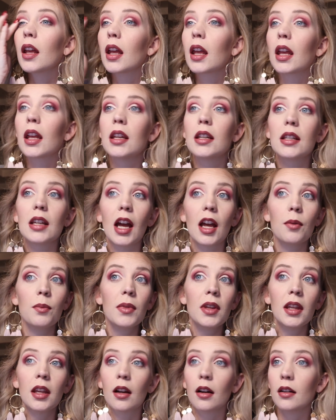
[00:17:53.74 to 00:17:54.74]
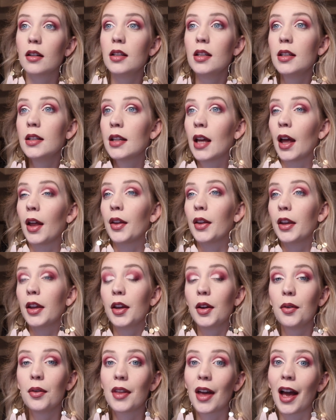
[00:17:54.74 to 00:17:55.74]
And I'm here to tell
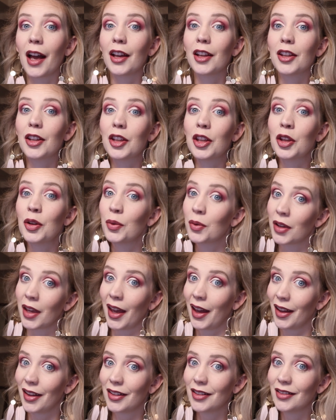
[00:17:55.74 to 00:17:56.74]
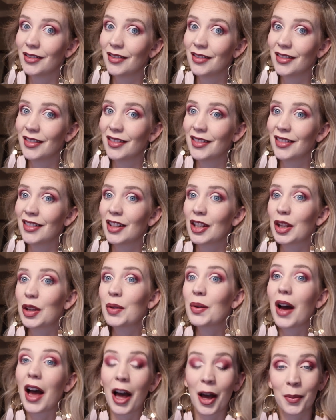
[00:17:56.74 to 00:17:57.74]
you that you can.
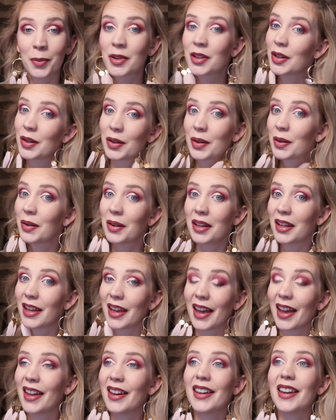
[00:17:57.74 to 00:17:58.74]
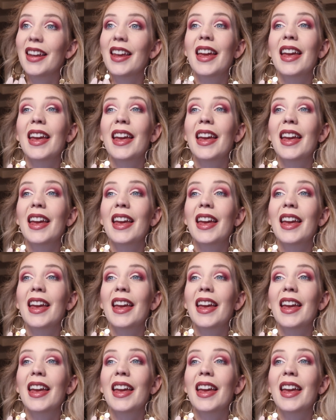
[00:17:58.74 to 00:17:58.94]
You absolutely can.